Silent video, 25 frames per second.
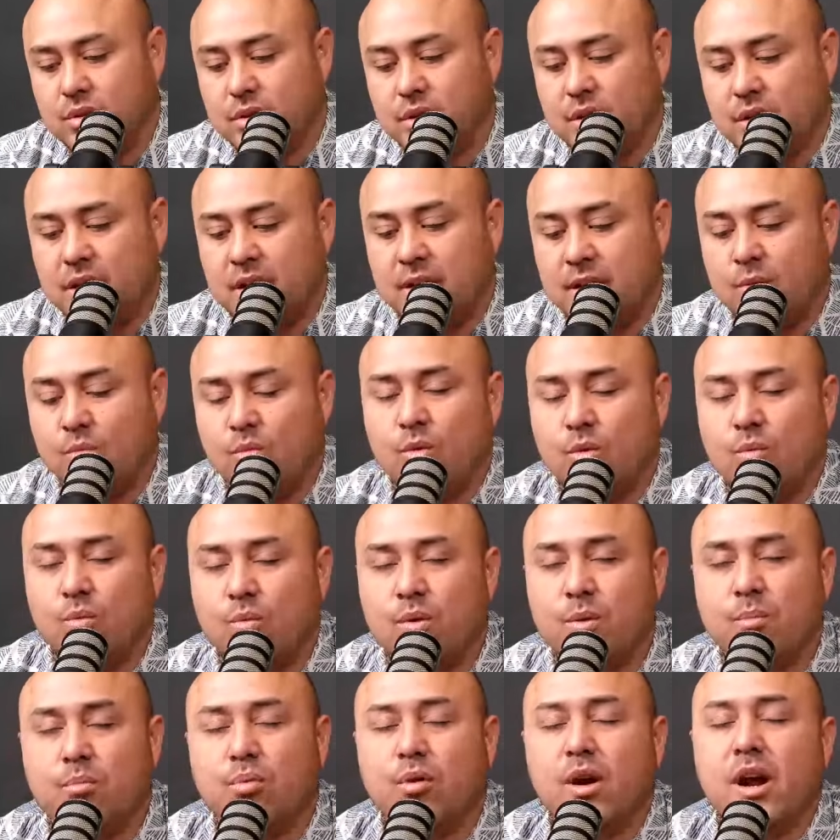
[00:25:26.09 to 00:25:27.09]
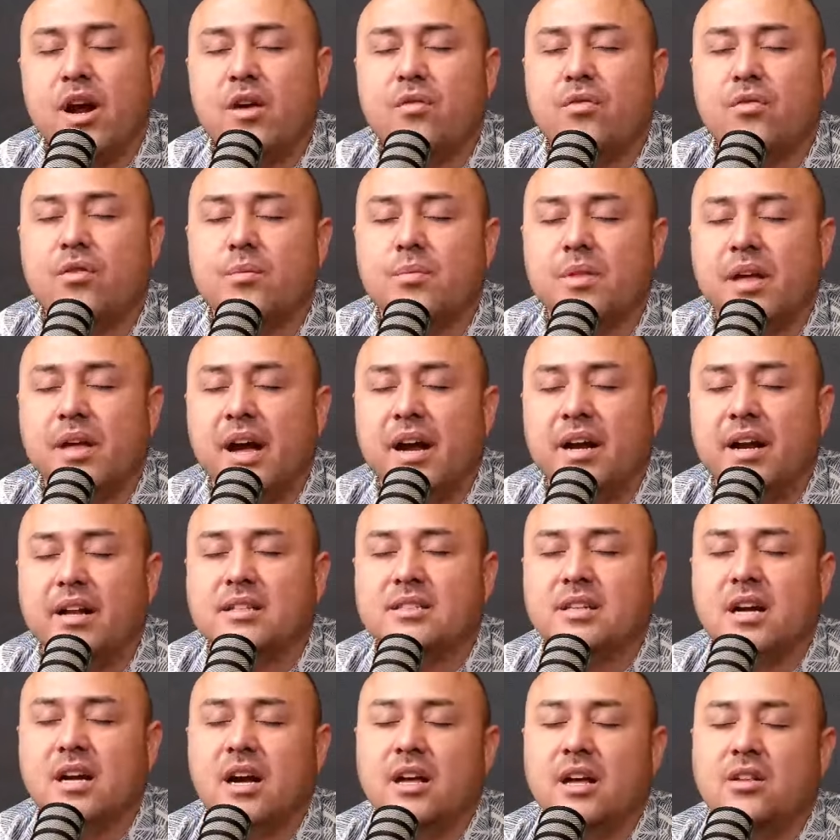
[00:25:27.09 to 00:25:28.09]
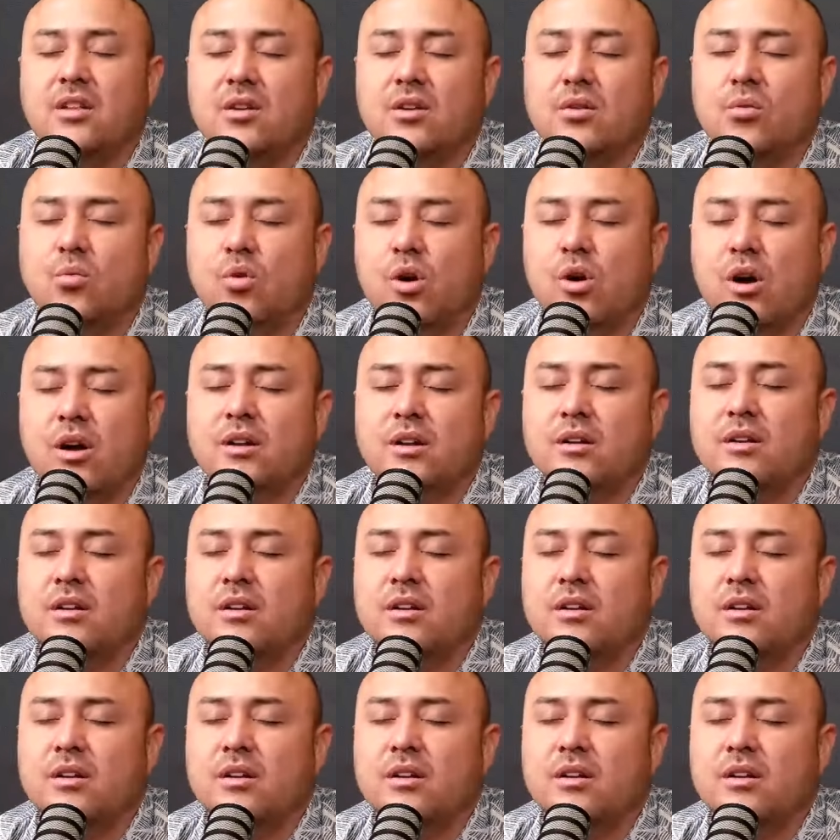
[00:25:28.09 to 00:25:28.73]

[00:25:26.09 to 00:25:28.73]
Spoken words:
And when we break from that, it's either one,